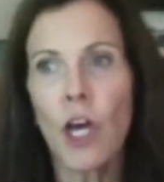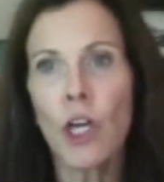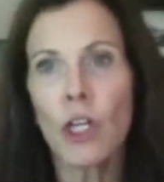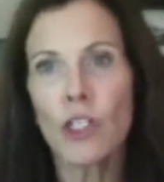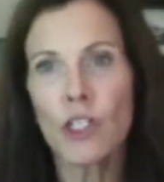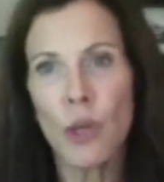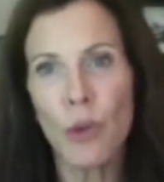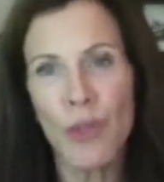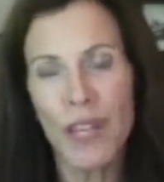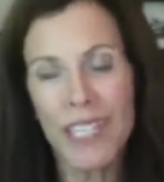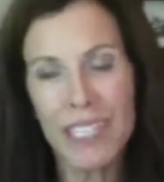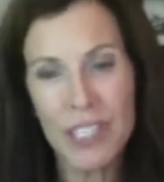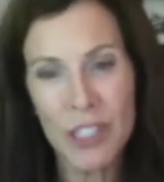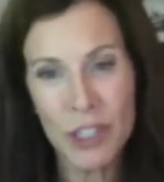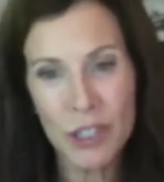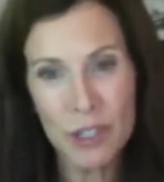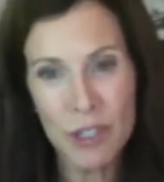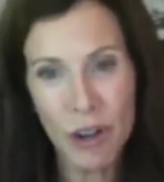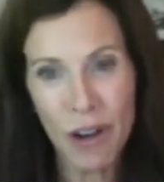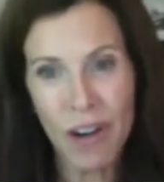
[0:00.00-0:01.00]
So they
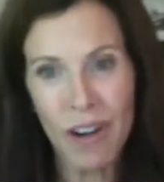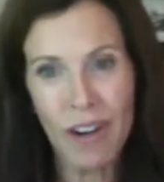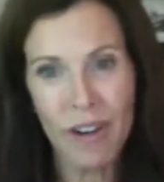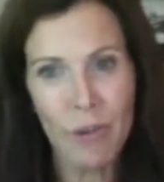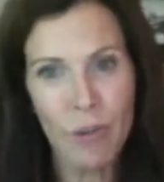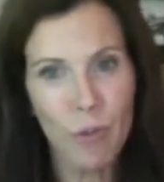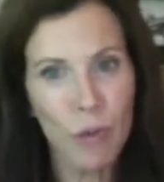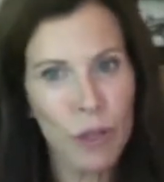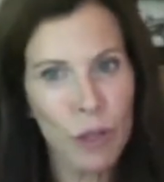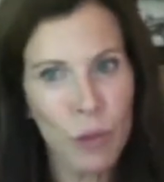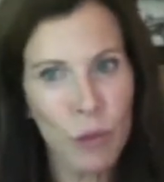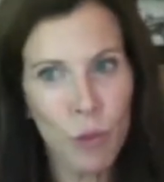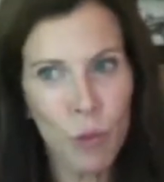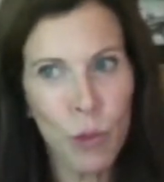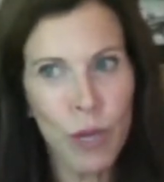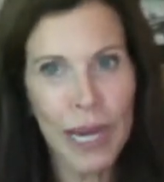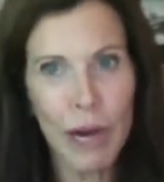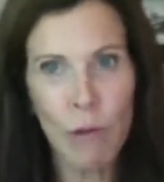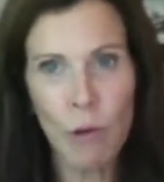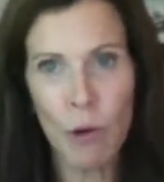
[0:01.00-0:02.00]
start with
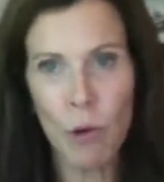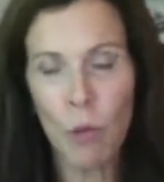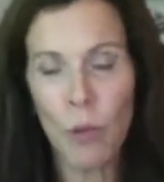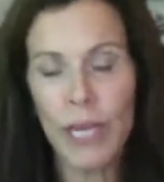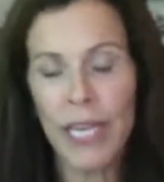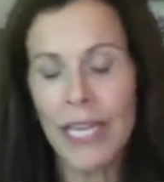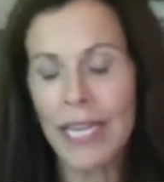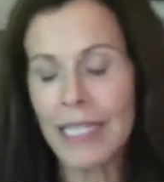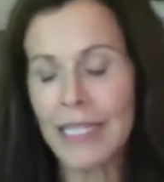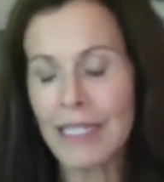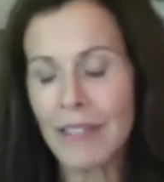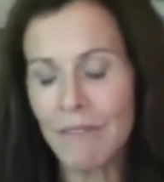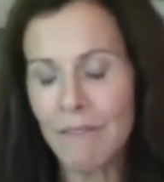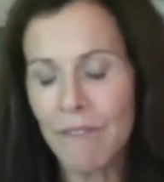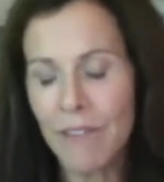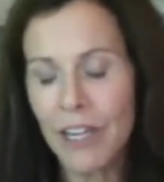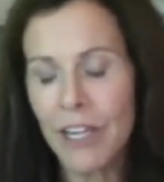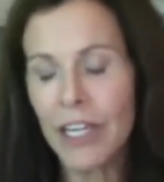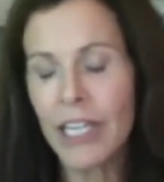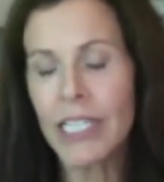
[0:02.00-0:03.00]
1 hour a week. It's a
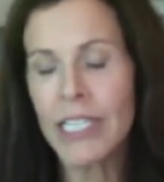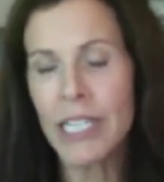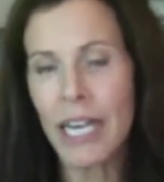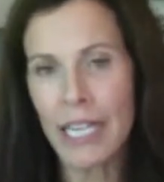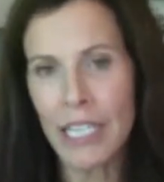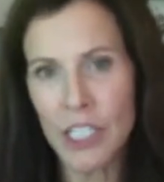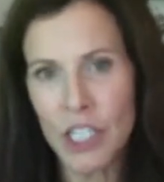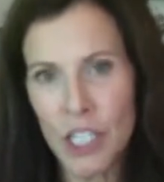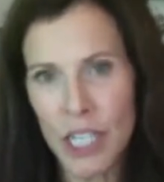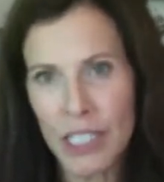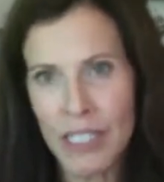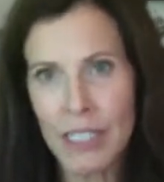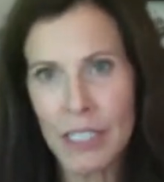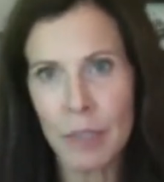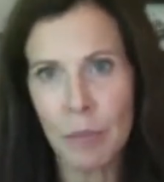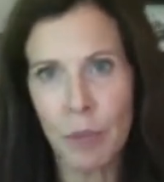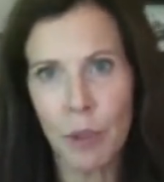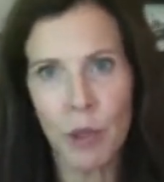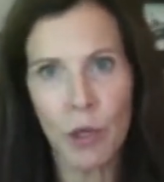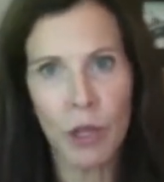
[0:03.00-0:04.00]
very
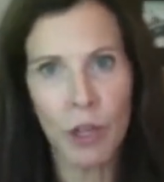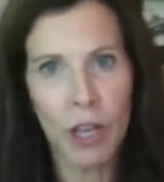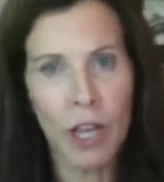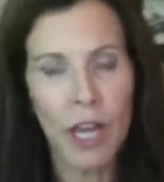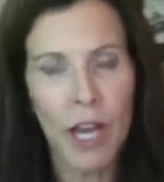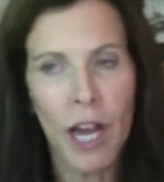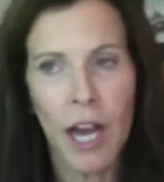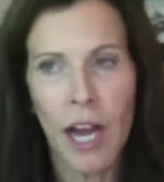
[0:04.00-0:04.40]
digestible